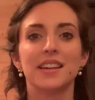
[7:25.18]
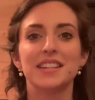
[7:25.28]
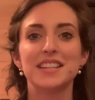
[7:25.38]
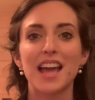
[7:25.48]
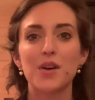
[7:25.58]

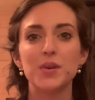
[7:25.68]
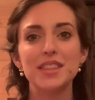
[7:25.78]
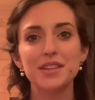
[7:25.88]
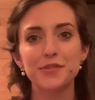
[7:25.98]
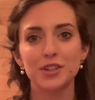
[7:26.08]
Now,
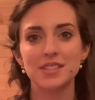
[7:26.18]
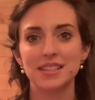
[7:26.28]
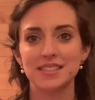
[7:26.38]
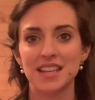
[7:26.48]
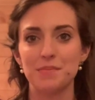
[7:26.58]
in the first
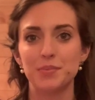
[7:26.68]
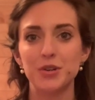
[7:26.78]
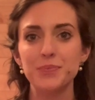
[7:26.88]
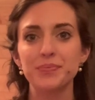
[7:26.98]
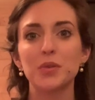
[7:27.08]

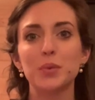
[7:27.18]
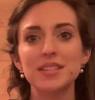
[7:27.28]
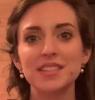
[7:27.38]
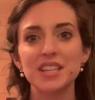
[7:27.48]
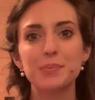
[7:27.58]
example, we
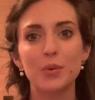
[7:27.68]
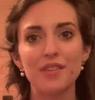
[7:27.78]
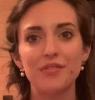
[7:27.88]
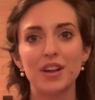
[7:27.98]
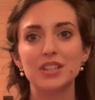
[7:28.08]
see a
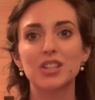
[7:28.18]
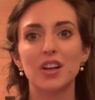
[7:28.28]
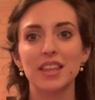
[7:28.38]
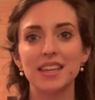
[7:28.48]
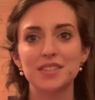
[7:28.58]
boyfriend
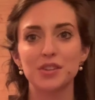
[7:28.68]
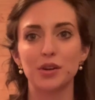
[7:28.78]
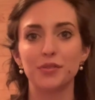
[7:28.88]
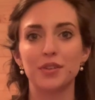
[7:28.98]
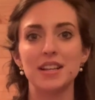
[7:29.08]
calling his
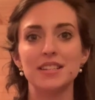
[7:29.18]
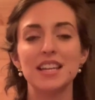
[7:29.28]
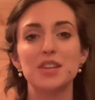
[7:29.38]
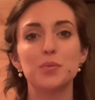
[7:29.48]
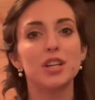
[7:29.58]
girlfriend
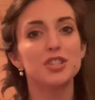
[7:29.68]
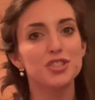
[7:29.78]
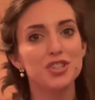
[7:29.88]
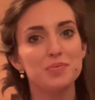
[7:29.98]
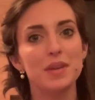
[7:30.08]
in what
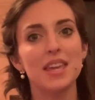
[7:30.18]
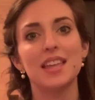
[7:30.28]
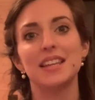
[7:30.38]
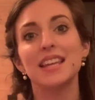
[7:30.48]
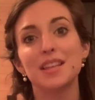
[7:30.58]
should be
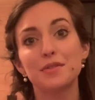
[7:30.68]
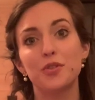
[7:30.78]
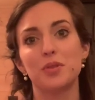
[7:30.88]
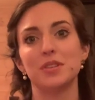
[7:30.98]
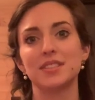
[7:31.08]
an
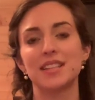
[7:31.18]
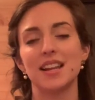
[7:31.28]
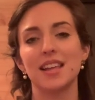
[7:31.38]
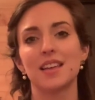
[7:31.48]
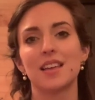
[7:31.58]
informal
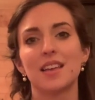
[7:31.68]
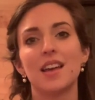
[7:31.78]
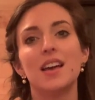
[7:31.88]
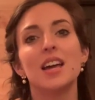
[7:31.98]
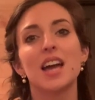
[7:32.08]
setting.
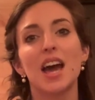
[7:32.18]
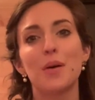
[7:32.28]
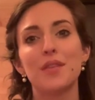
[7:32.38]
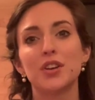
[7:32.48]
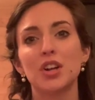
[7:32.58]

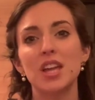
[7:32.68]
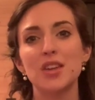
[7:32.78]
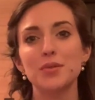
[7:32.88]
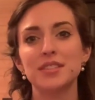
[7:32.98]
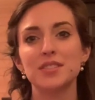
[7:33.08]
However, he
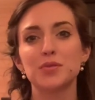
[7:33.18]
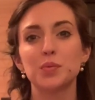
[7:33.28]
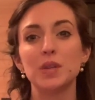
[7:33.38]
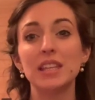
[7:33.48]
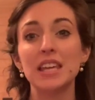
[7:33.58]
uses
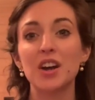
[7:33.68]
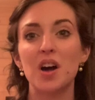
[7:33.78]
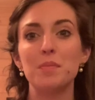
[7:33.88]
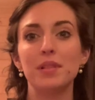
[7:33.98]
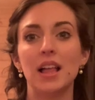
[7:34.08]
really
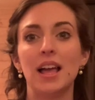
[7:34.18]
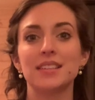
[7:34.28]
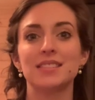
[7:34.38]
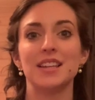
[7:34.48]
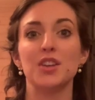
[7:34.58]

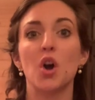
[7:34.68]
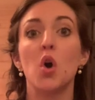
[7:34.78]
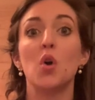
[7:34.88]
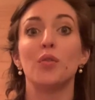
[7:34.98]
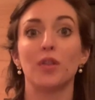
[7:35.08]
complex and
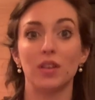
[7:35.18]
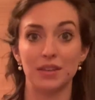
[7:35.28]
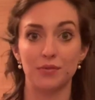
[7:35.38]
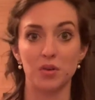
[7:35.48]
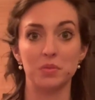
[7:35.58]
overly
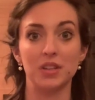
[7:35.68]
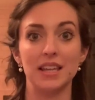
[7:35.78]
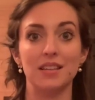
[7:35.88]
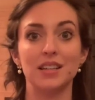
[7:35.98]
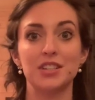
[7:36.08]
formal
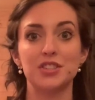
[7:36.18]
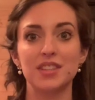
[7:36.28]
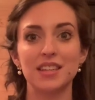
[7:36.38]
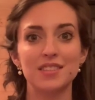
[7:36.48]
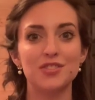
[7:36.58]
English
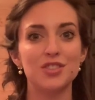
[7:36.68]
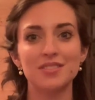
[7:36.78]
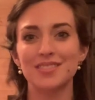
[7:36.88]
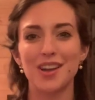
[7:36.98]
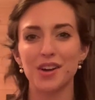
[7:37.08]
that is
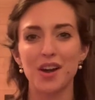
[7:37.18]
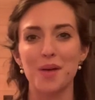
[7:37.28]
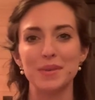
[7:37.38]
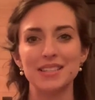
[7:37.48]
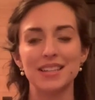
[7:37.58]
just not
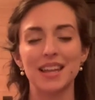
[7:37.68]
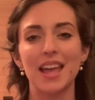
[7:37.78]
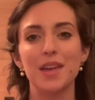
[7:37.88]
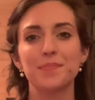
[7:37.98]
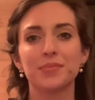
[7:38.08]
common
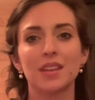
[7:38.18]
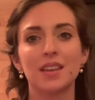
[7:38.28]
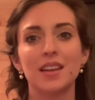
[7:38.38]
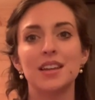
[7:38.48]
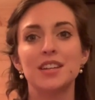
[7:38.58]
today.
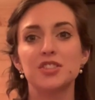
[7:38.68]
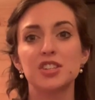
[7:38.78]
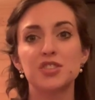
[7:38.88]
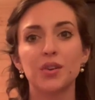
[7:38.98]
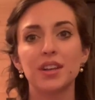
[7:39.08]

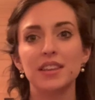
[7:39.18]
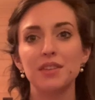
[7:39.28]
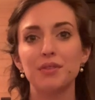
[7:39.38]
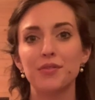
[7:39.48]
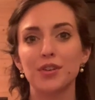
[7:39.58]
She jokingly
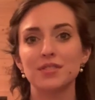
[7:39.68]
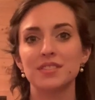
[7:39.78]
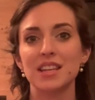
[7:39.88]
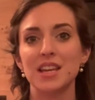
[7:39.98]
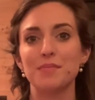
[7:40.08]
refers
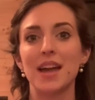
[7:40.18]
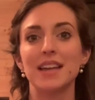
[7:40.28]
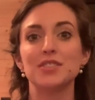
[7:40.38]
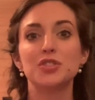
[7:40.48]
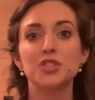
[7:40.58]
to him as